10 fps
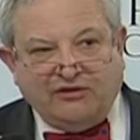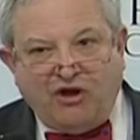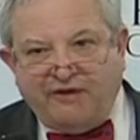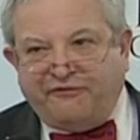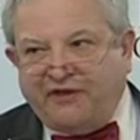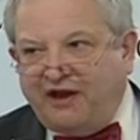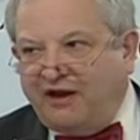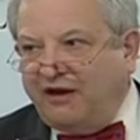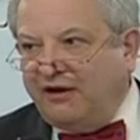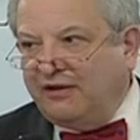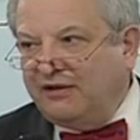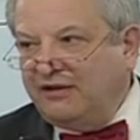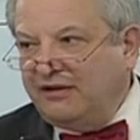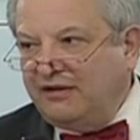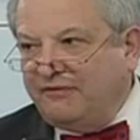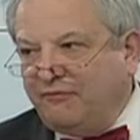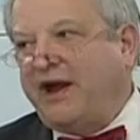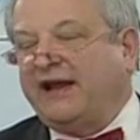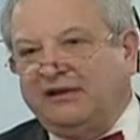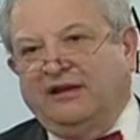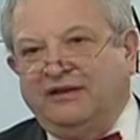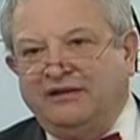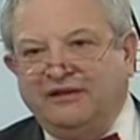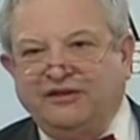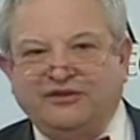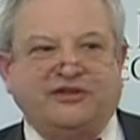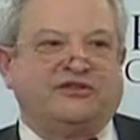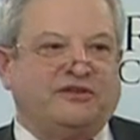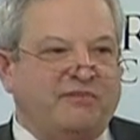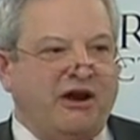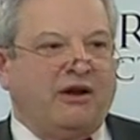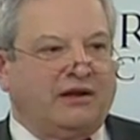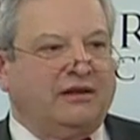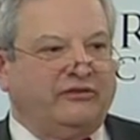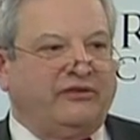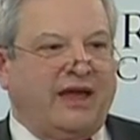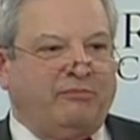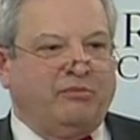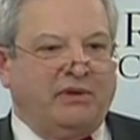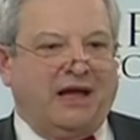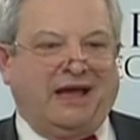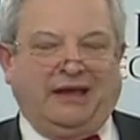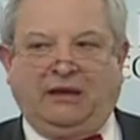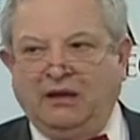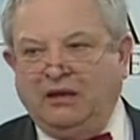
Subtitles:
Lawfare, frankly, is as American as apple pie.